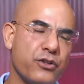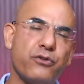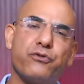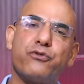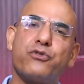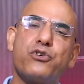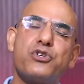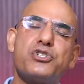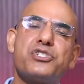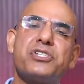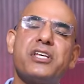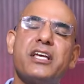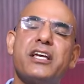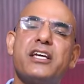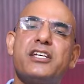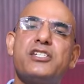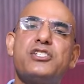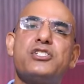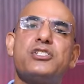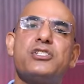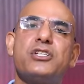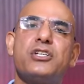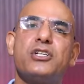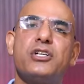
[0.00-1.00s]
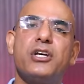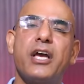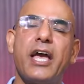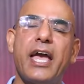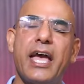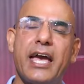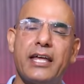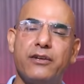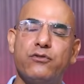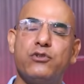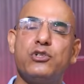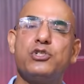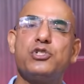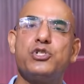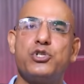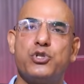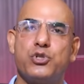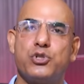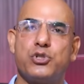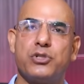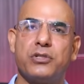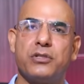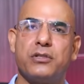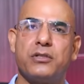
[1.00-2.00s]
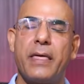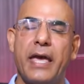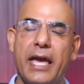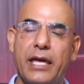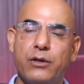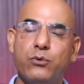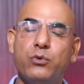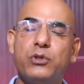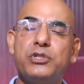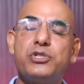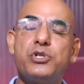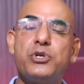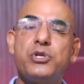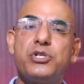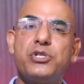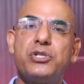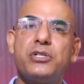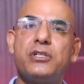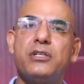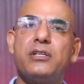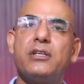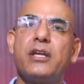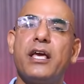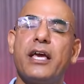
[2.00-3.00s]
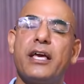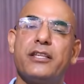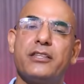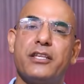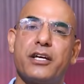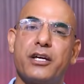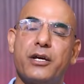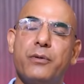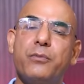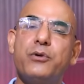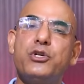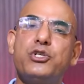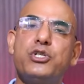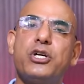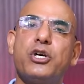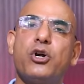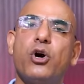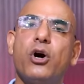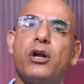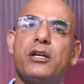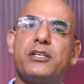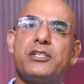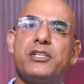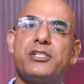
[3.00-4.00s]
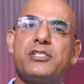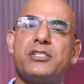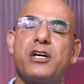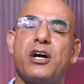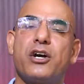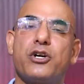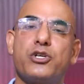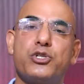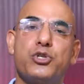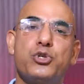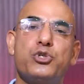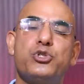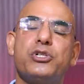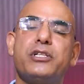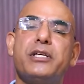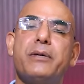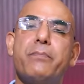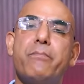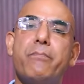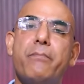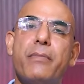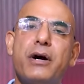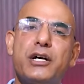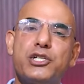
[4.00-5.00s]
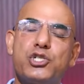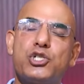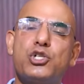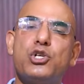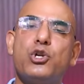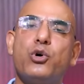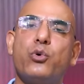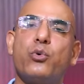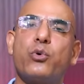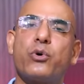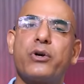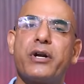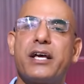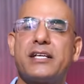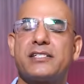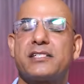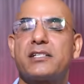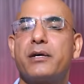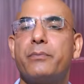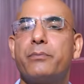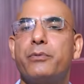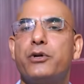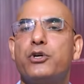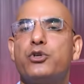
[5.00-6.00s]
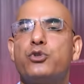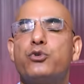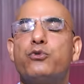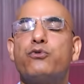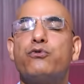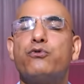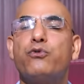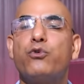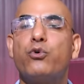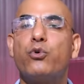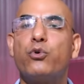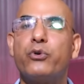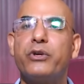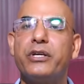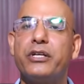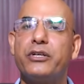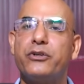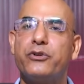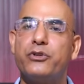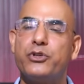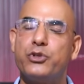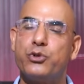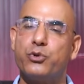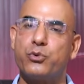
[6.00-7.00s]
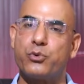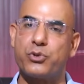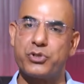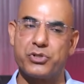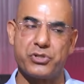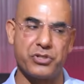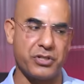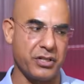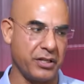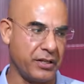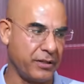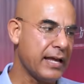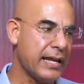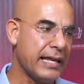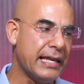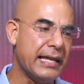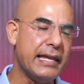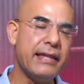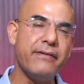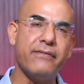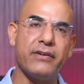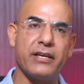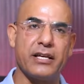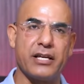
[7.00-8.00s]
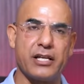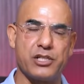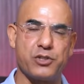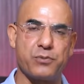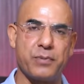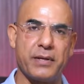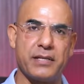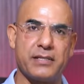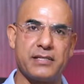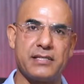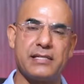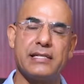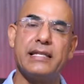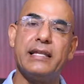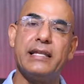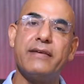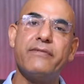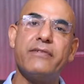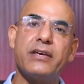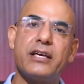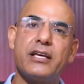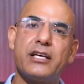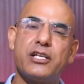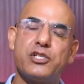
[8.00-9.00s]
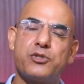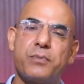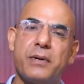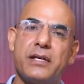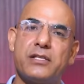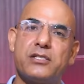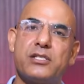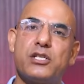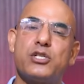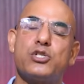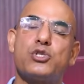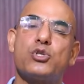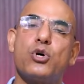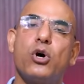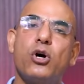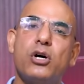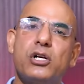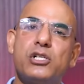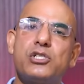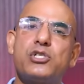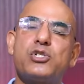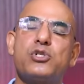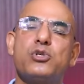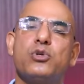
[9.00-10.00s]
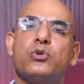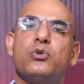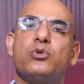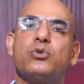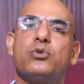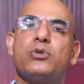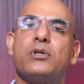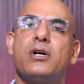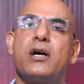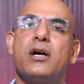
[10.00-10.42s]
The first thing is annual tuition. Annual tuition in the community colleges are usually much lower as compared to four-year university. Living expense. Living expense is also